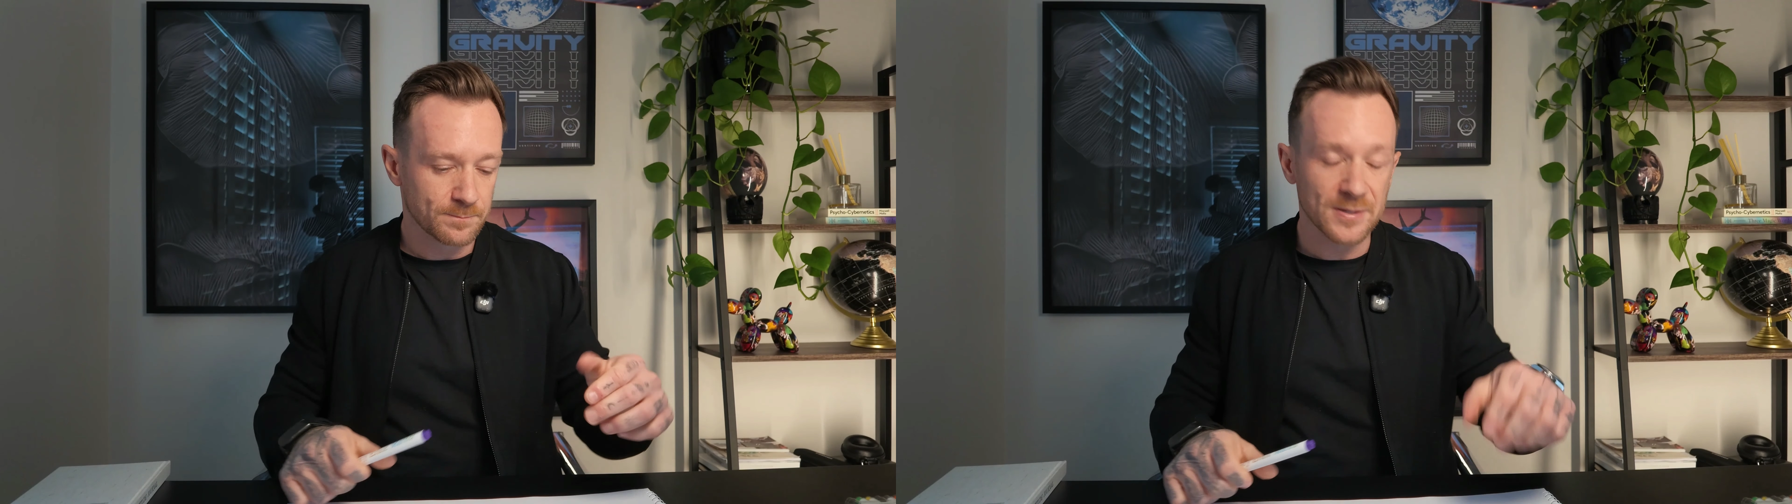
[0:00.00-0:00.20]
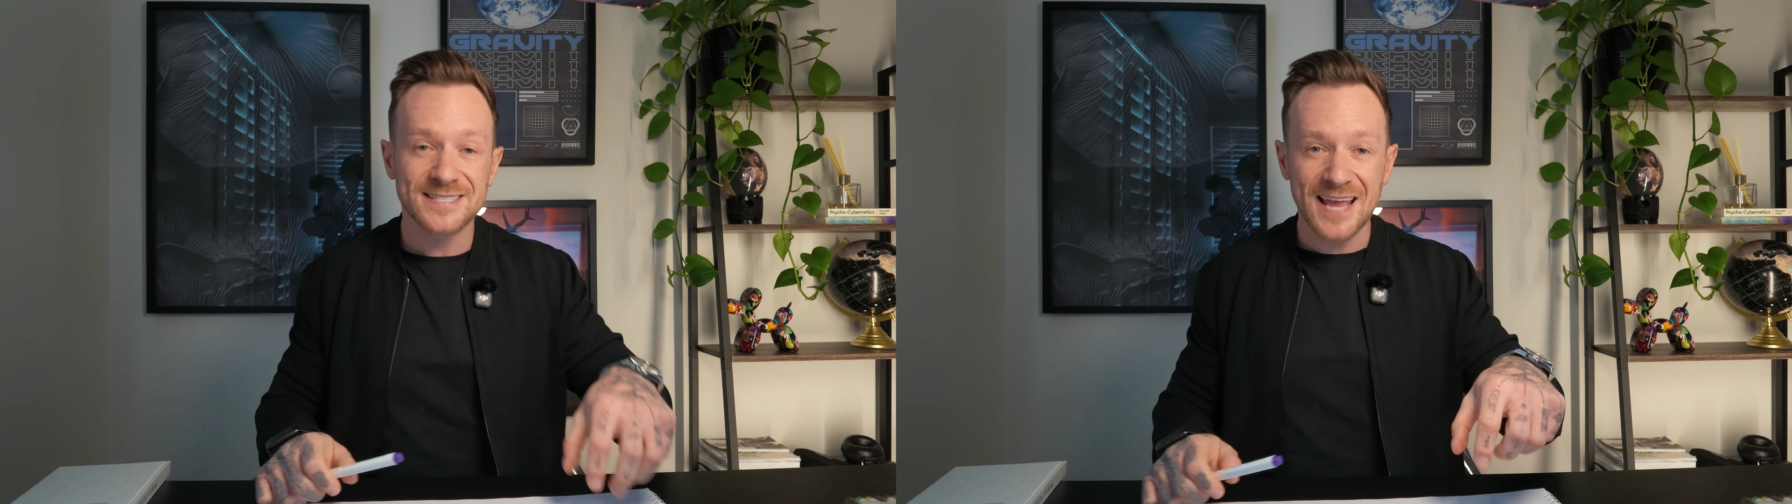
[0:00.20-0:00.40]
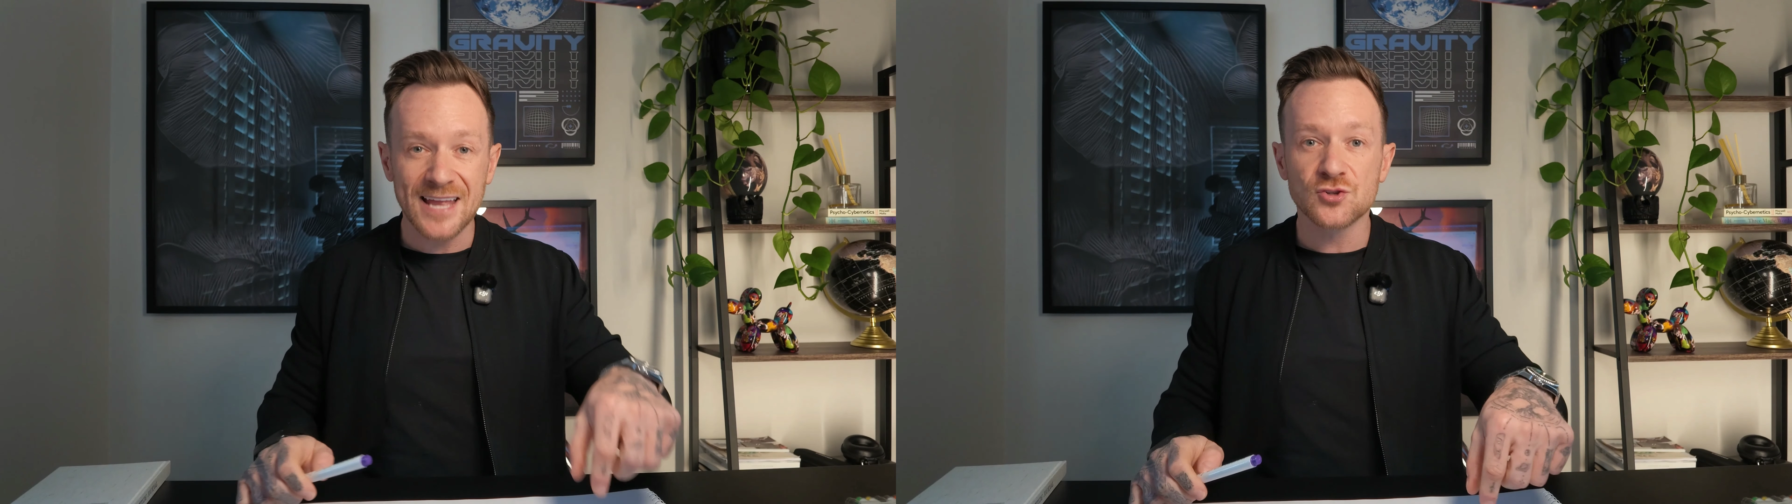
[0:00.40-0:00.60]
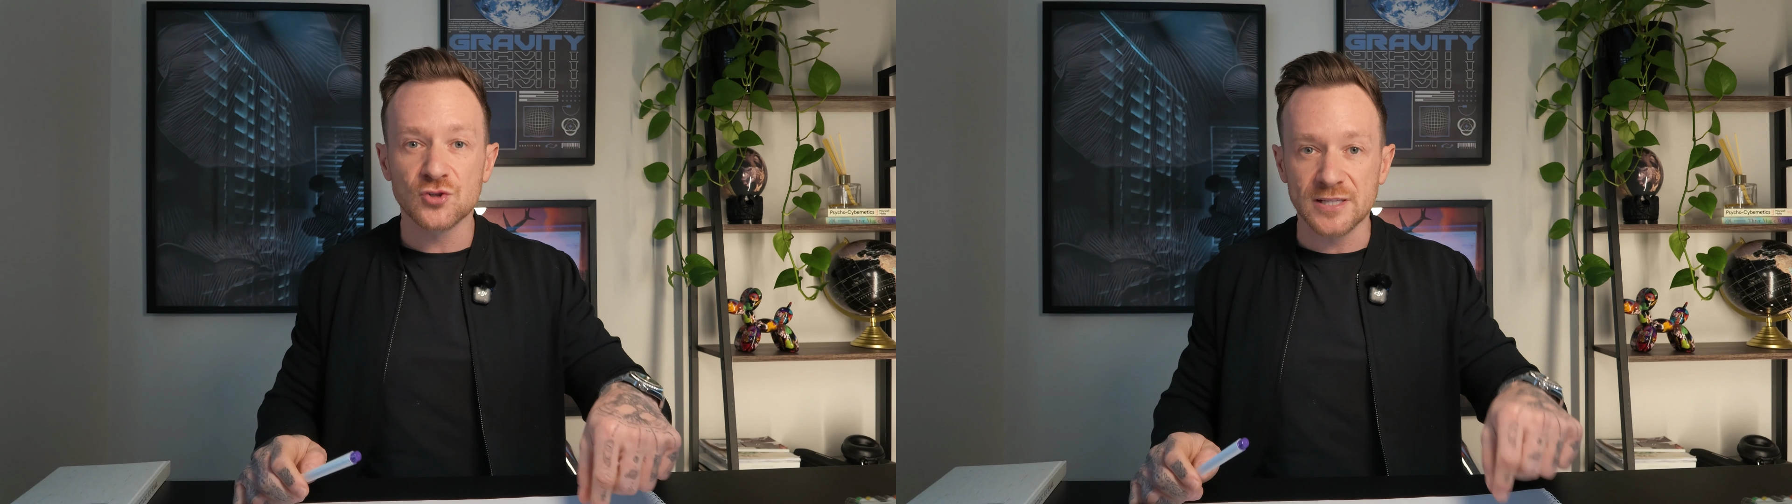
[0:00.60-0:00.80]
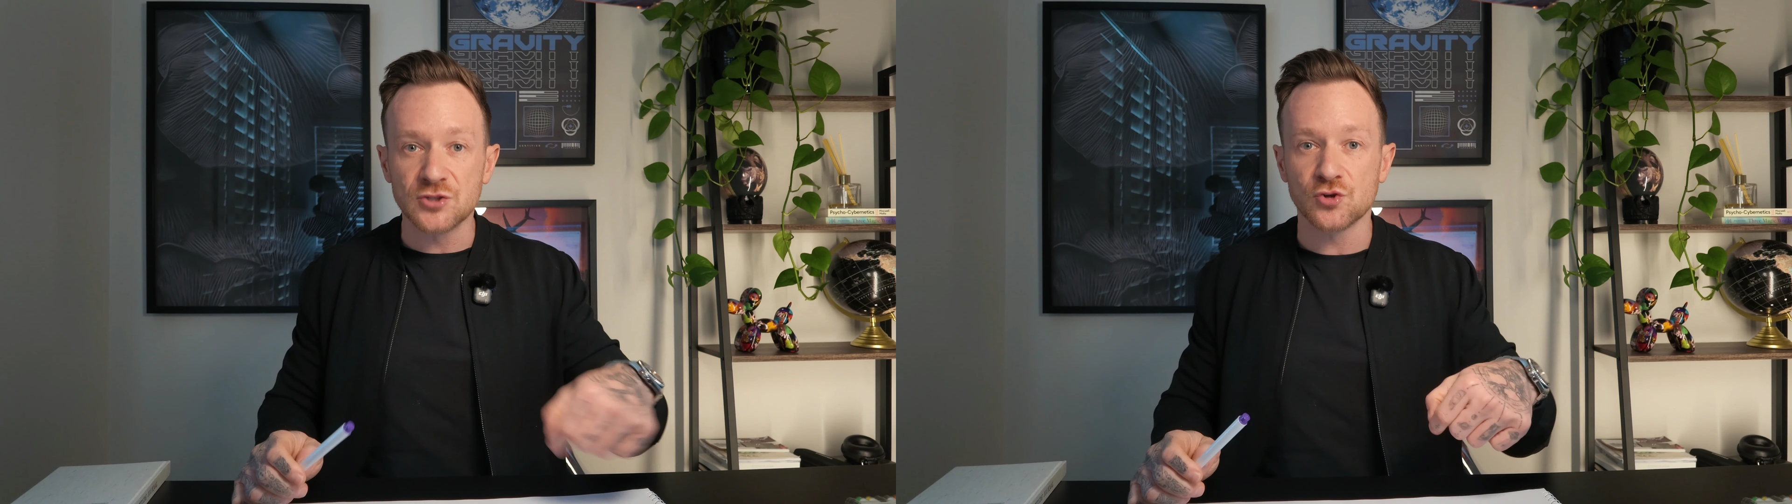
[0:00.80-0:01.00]

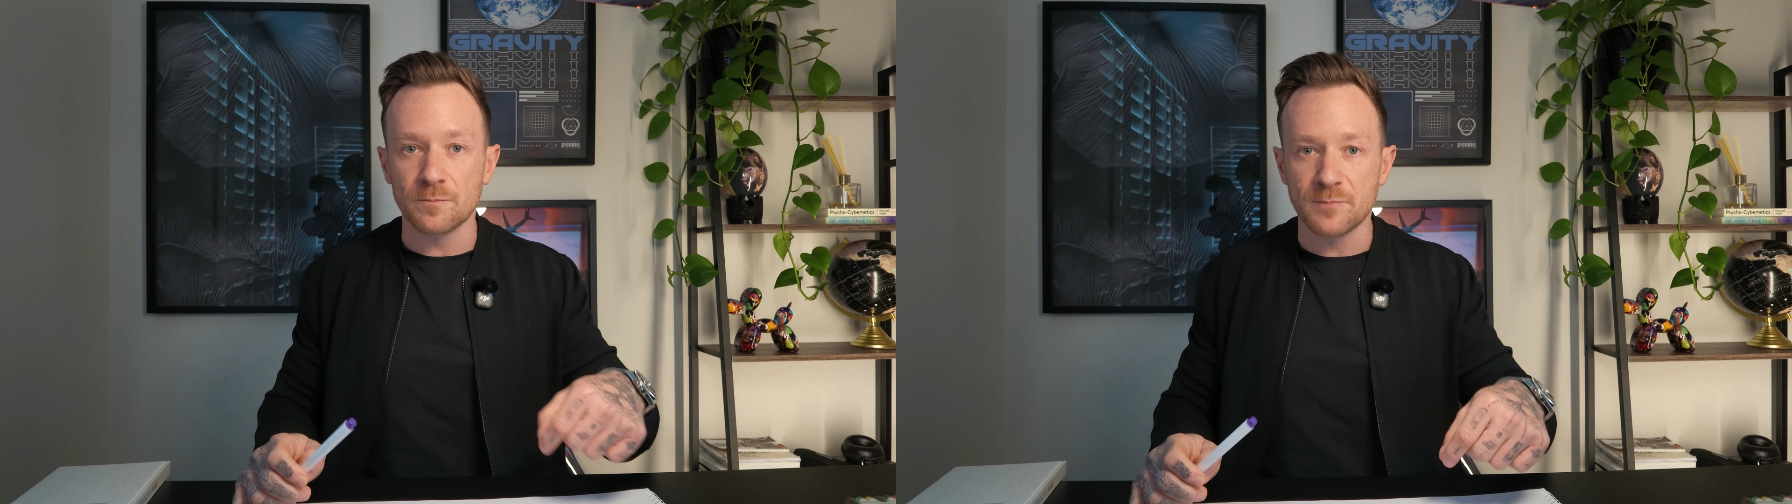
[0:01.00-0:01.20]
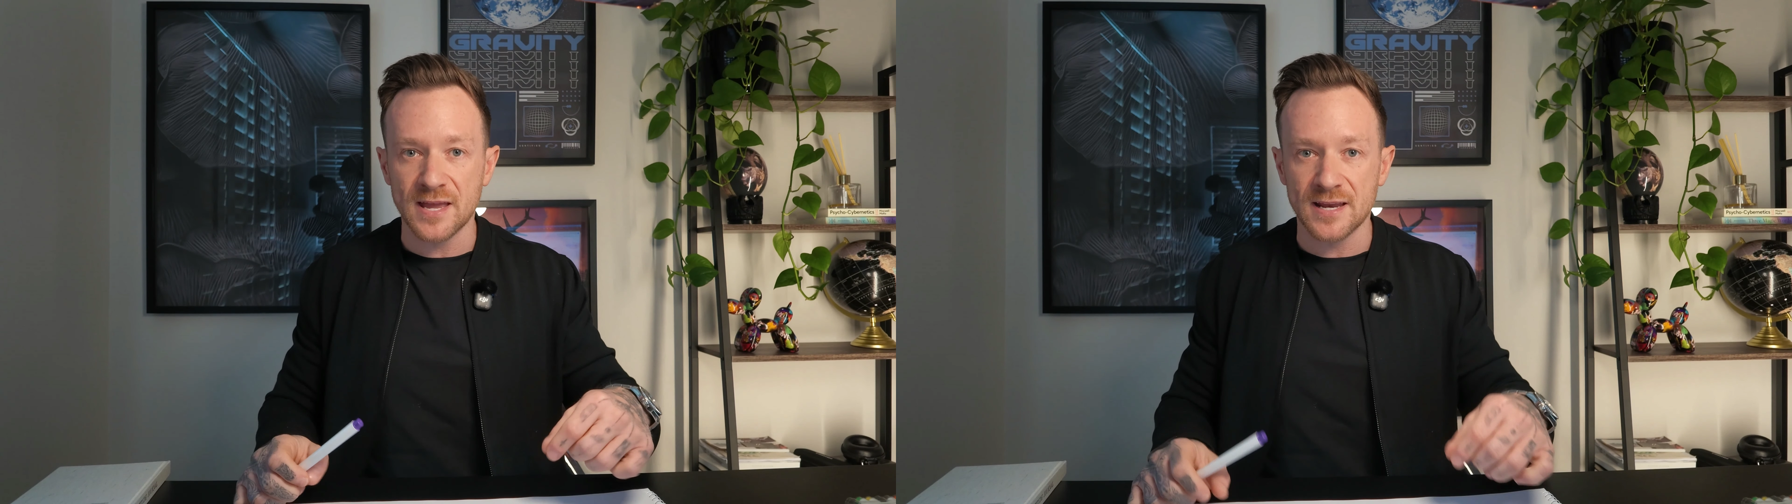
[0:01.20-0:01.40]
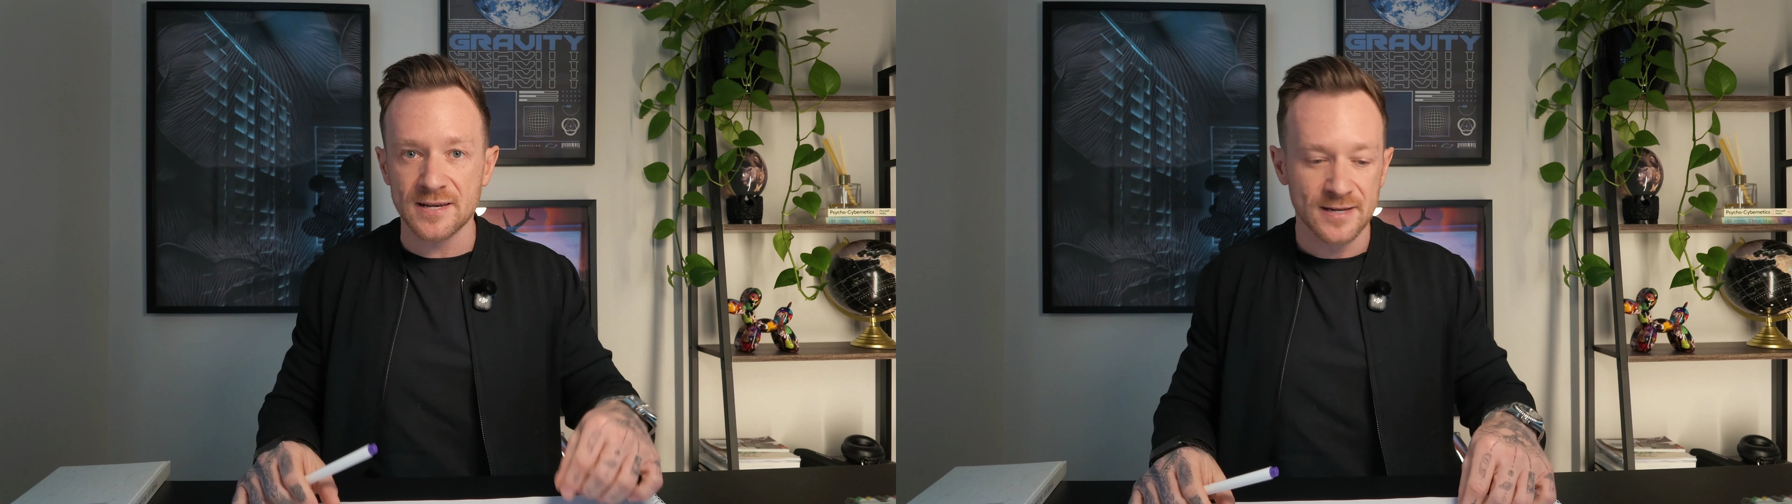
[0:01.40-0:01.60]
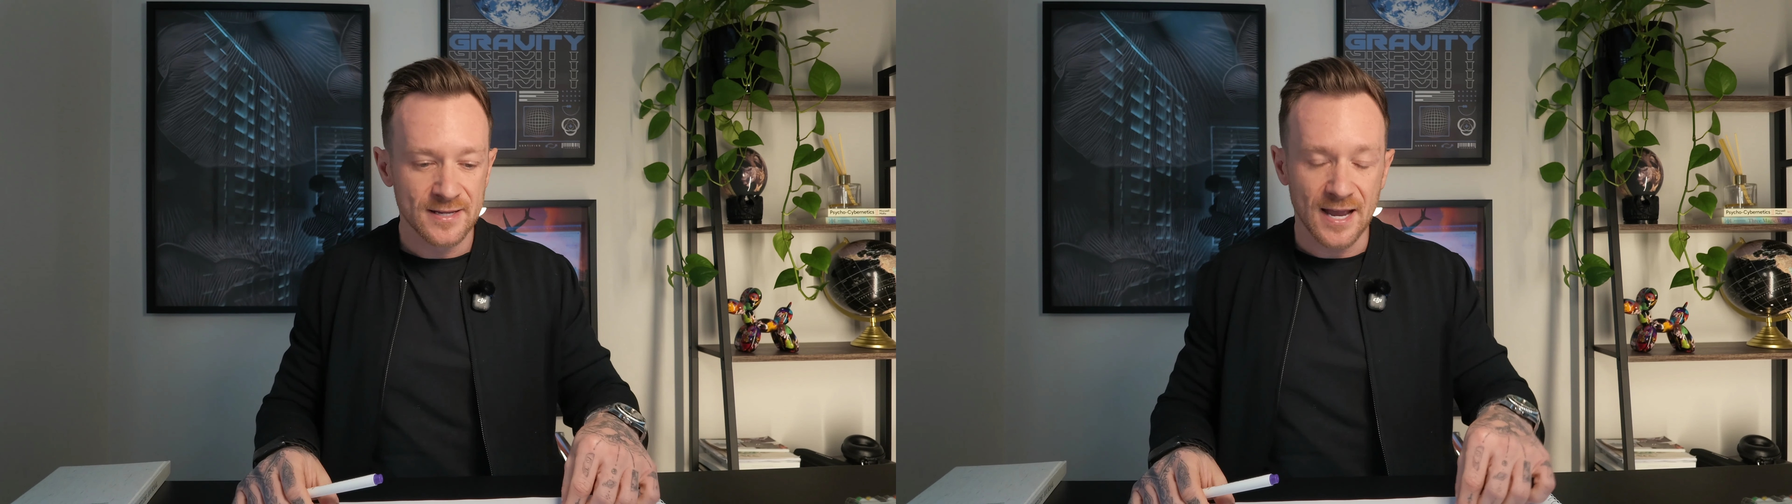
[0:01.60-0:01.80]
potentially jump in